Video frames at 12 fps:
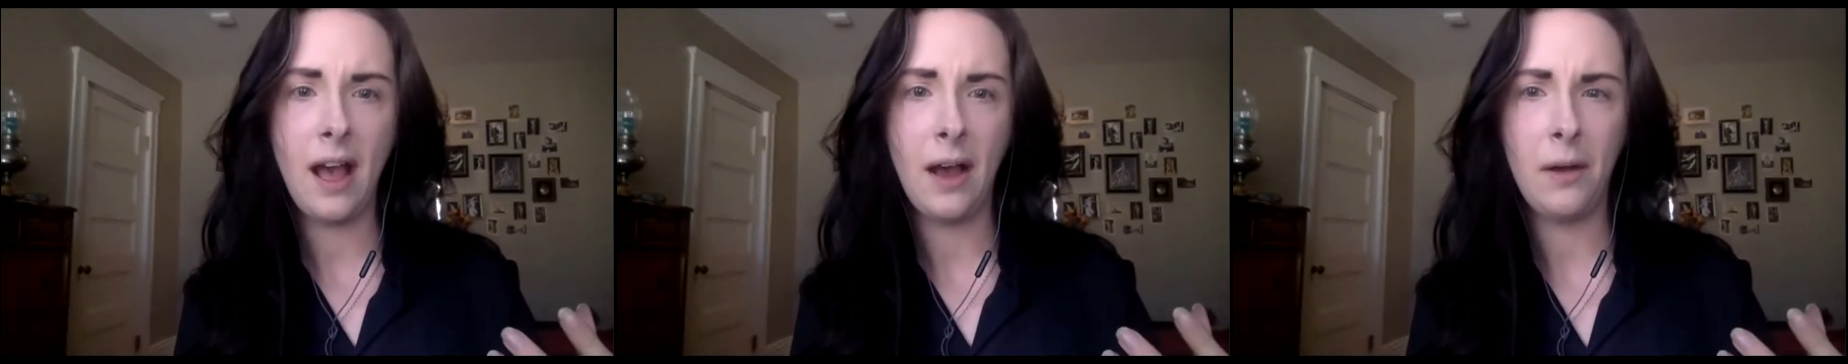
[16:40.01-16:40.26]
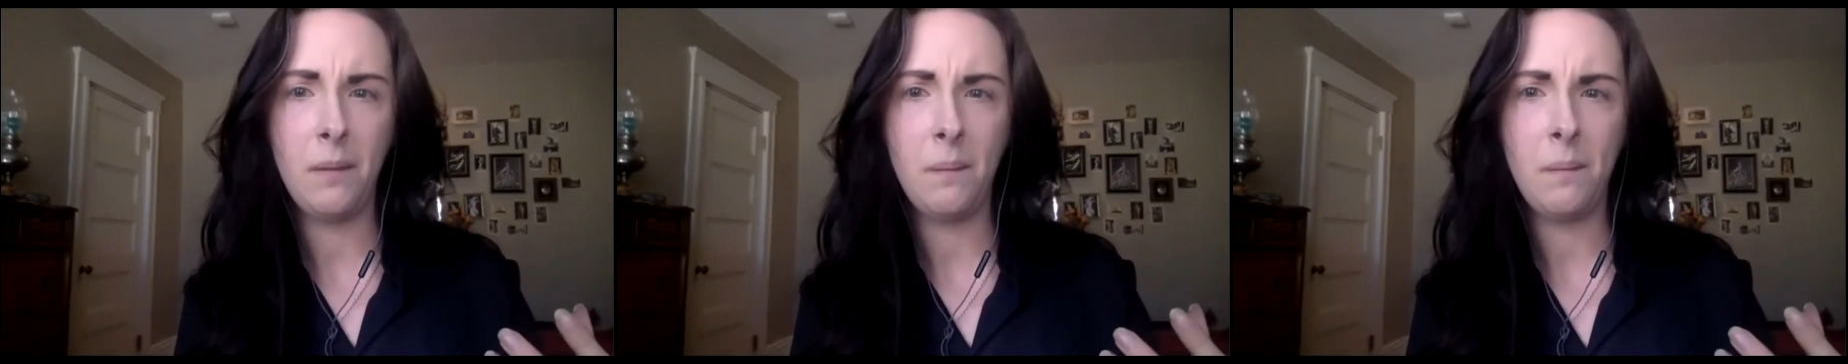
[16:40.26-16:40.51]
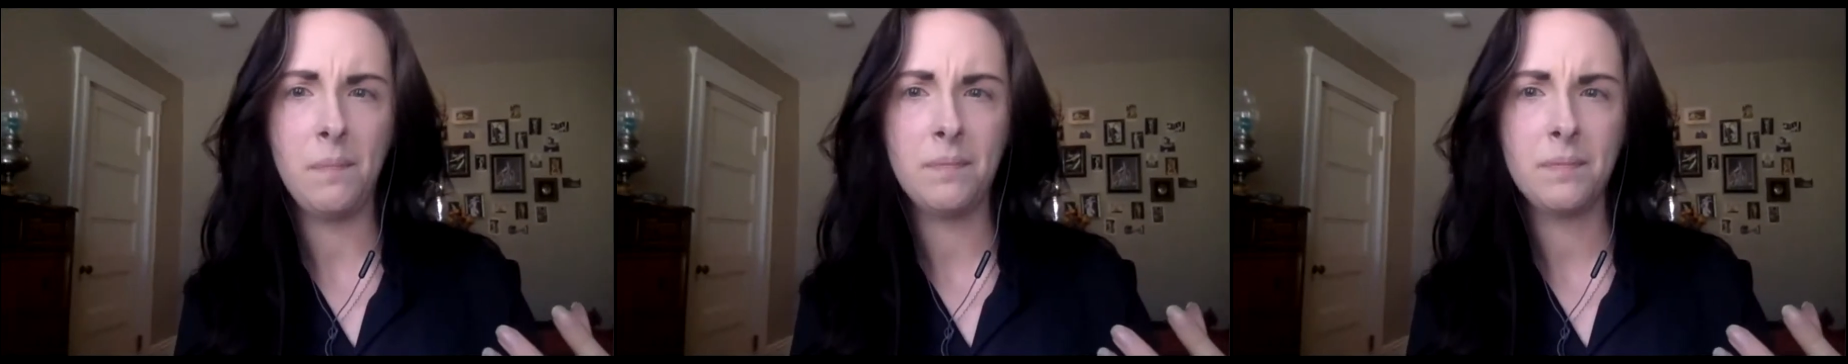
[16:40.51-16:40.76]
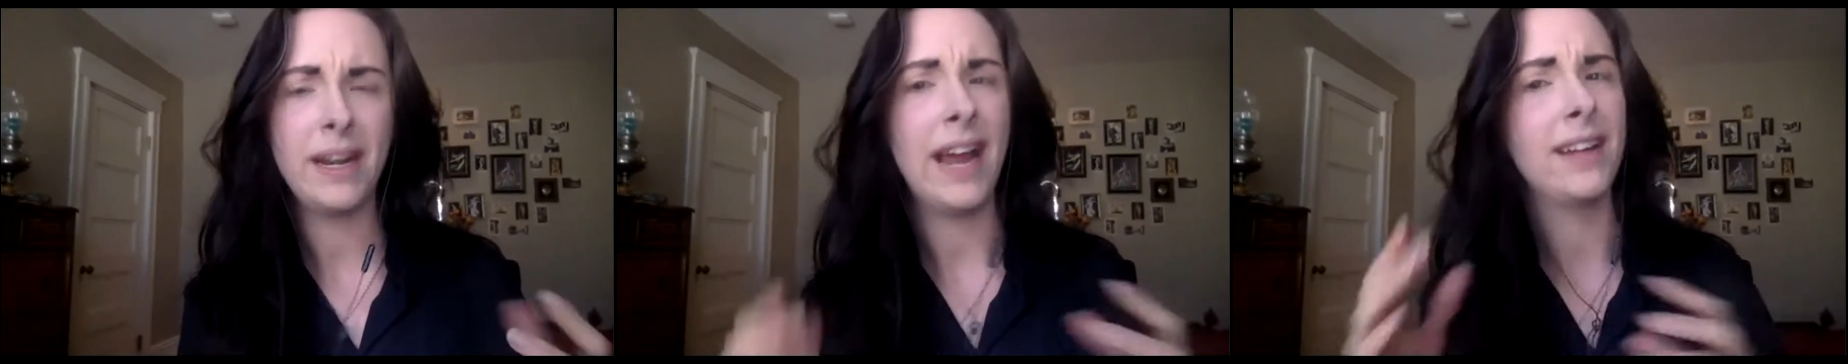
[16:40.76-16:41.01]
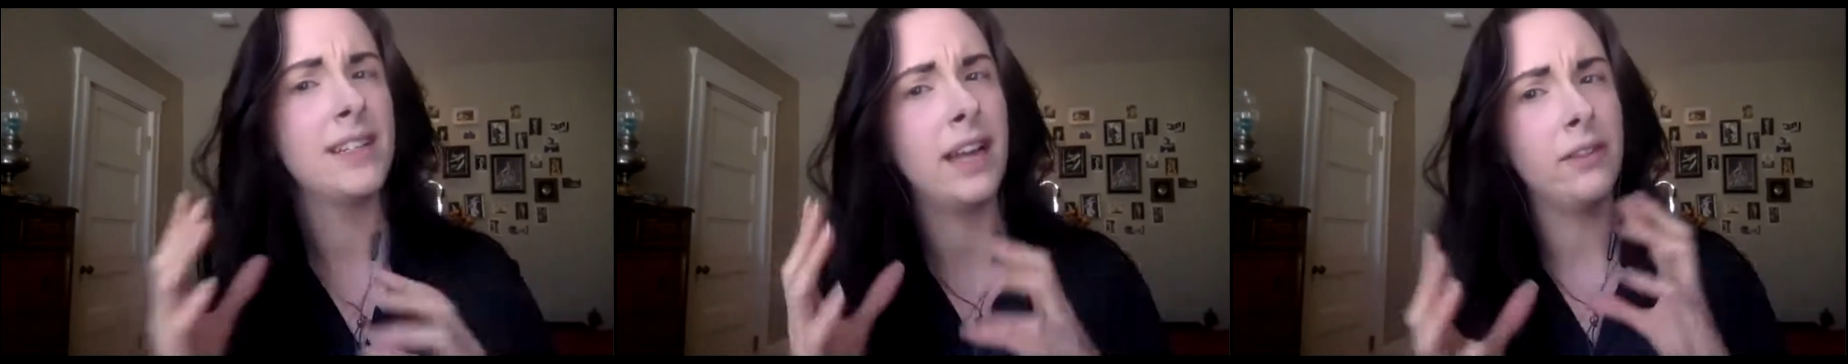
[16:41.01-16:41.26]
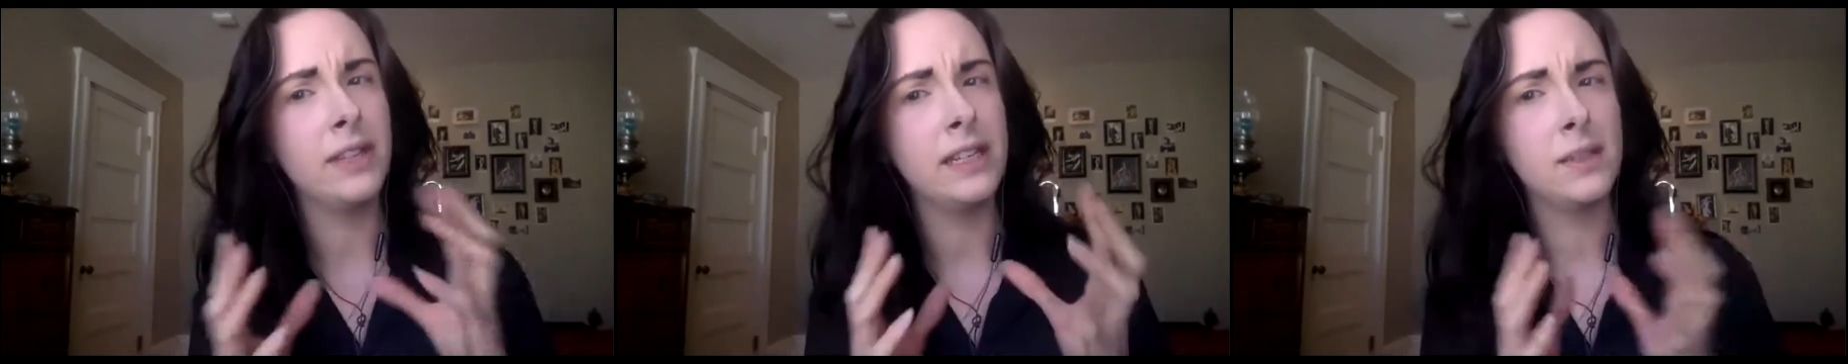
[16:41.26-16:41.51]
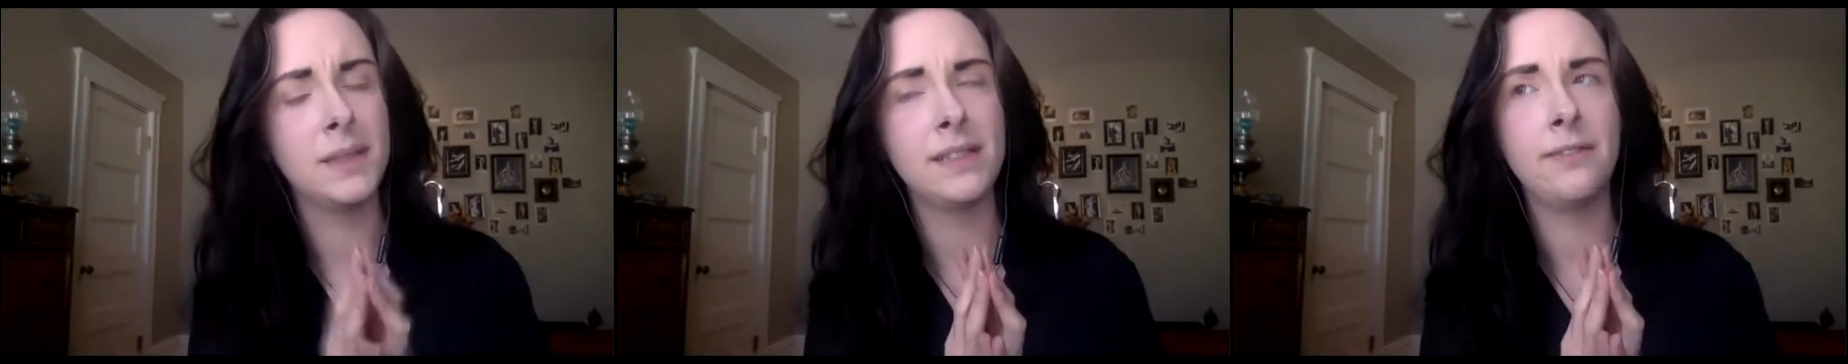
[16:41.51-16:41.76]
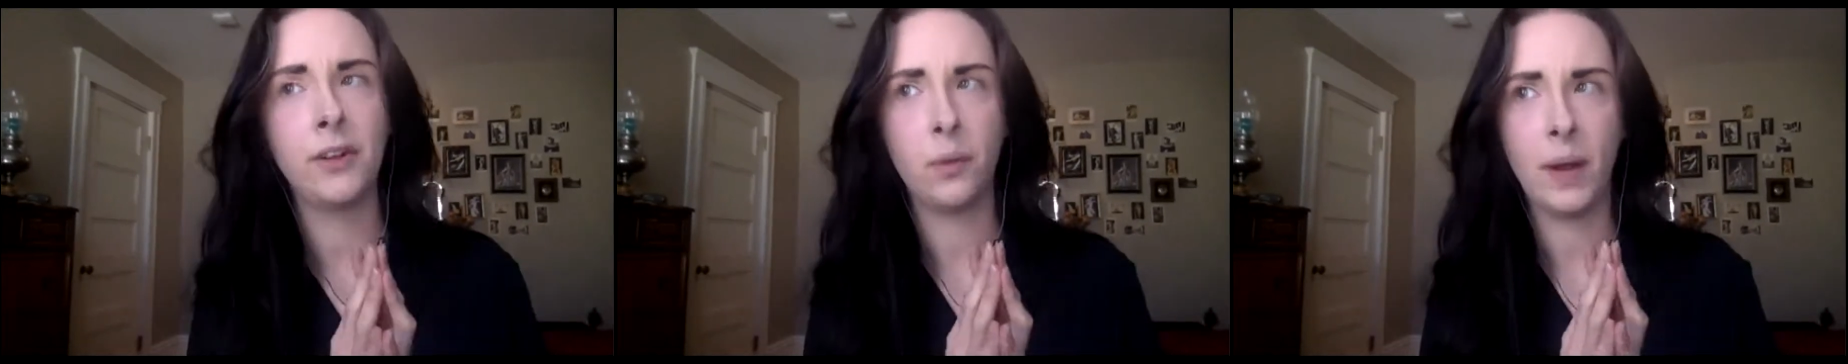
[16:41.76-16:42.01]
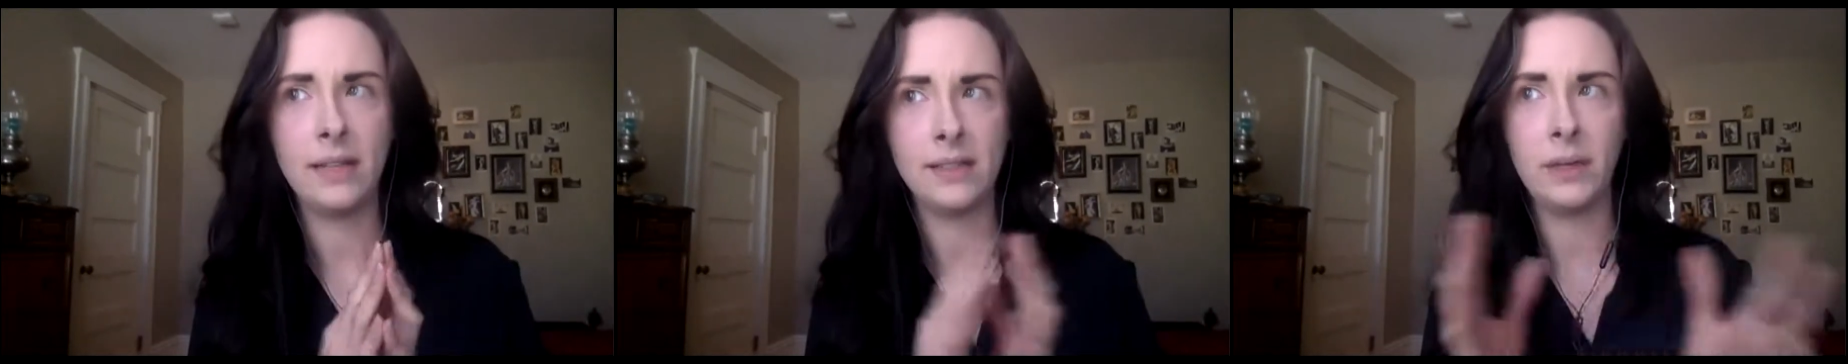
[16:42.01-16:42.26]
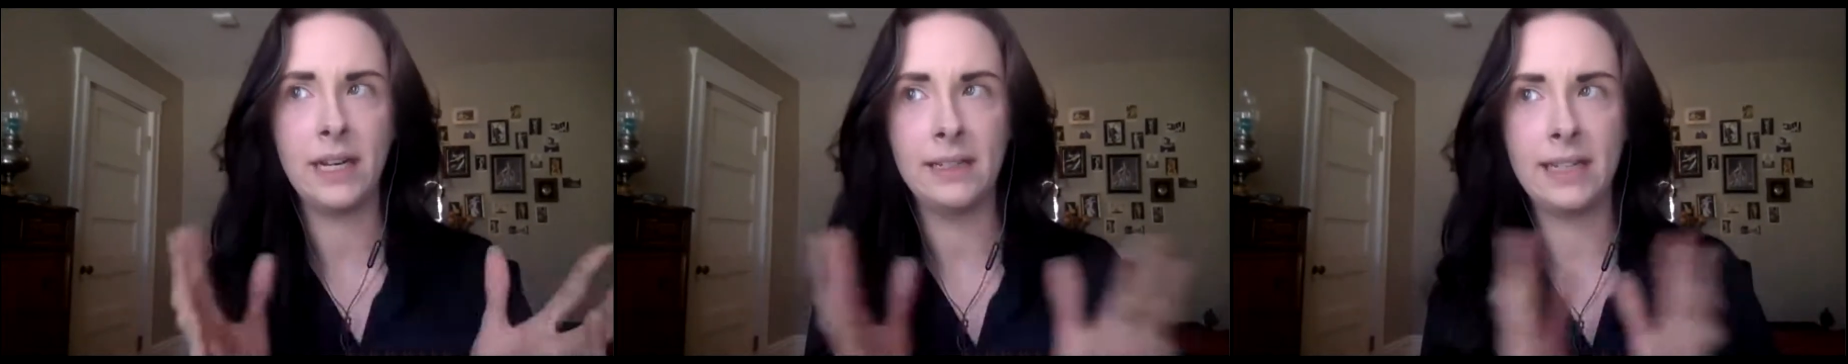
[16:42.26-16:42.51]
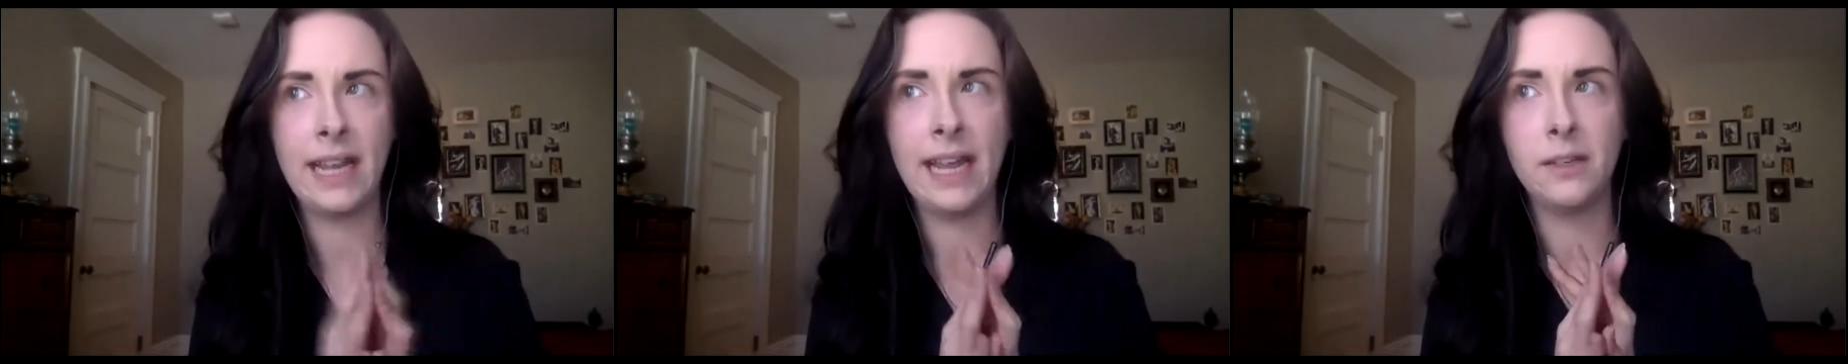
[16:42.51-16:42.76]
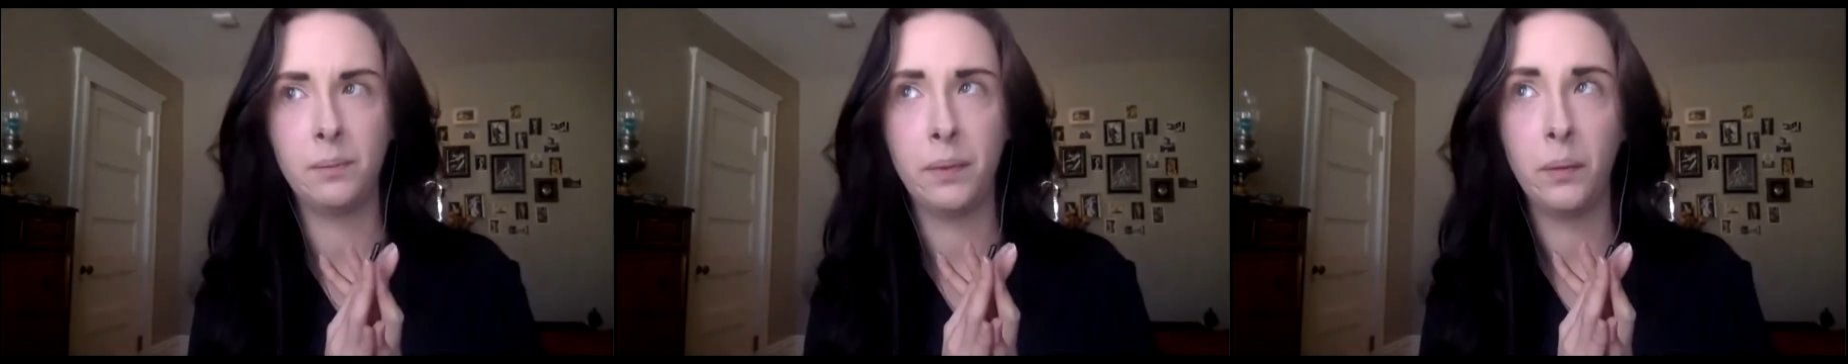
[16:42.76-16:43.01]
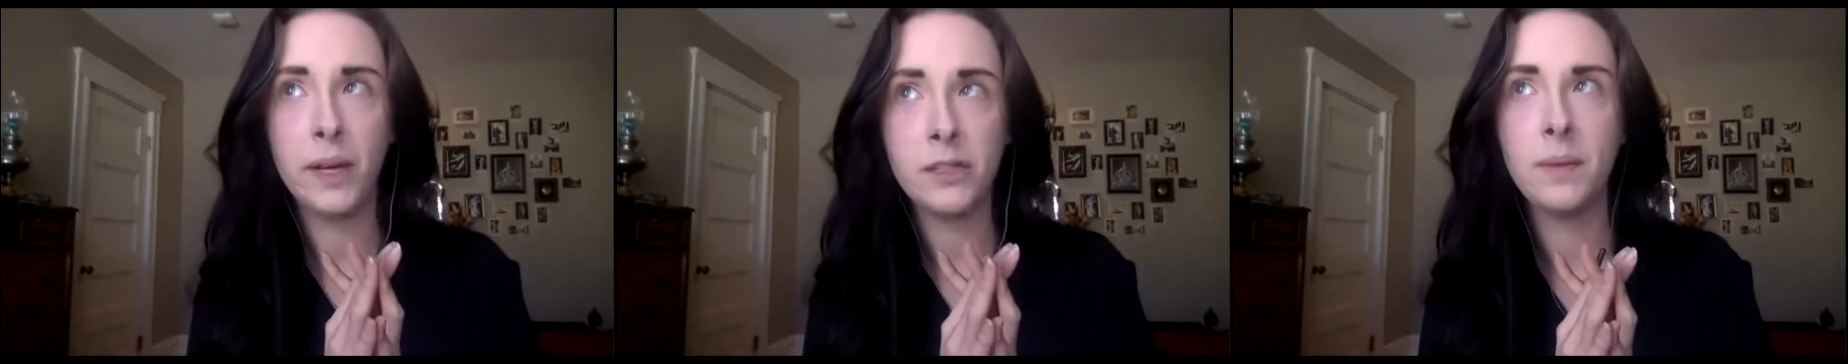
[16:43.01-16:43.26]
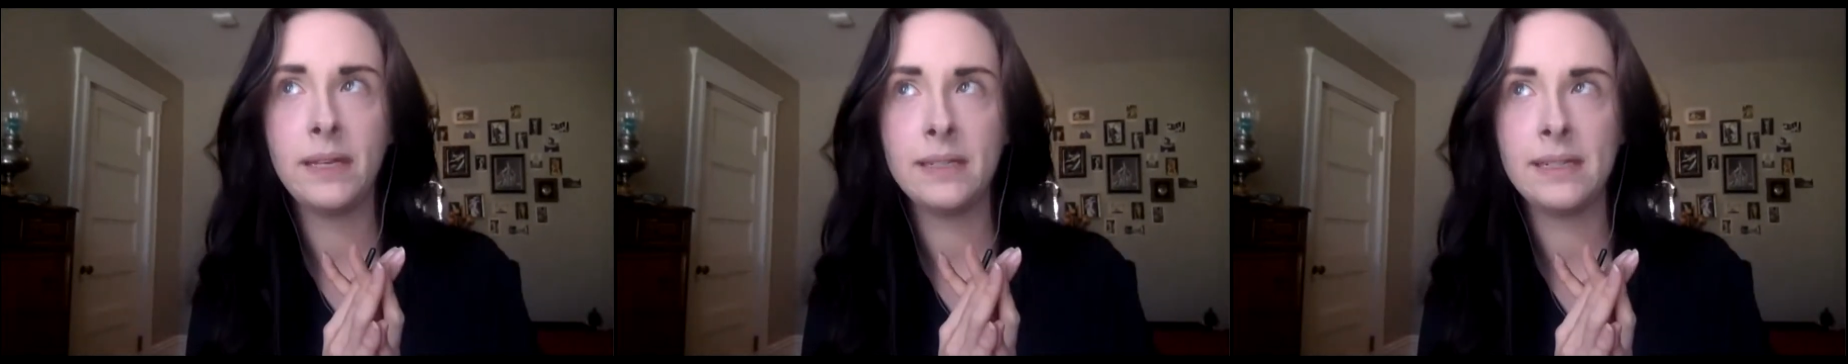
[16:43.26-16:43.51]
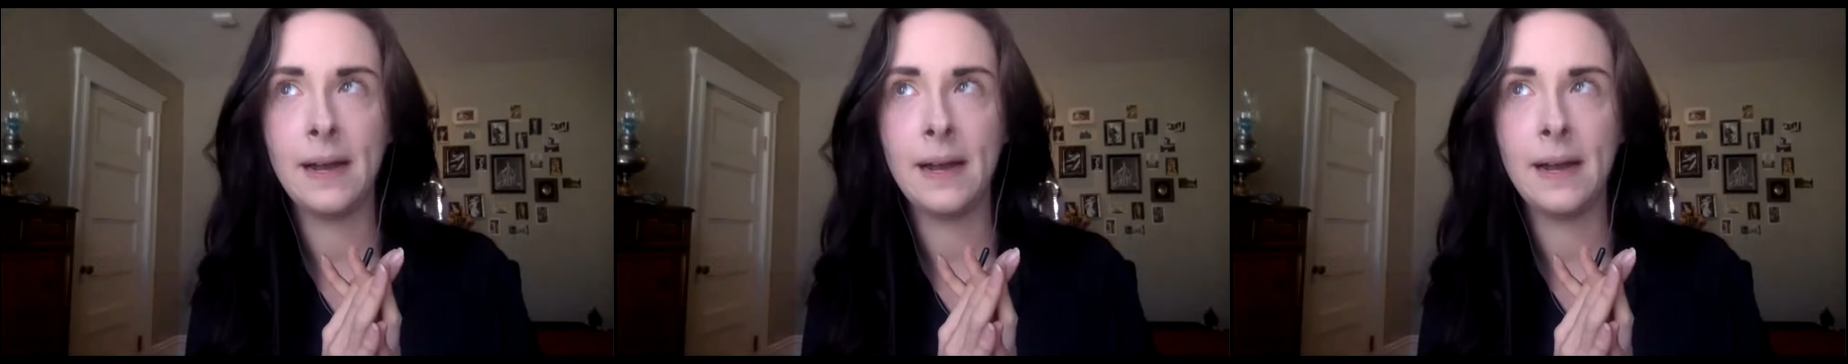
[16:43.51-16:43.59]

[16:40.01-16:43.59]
But acting out in these specific ways that would indicate bewitchment,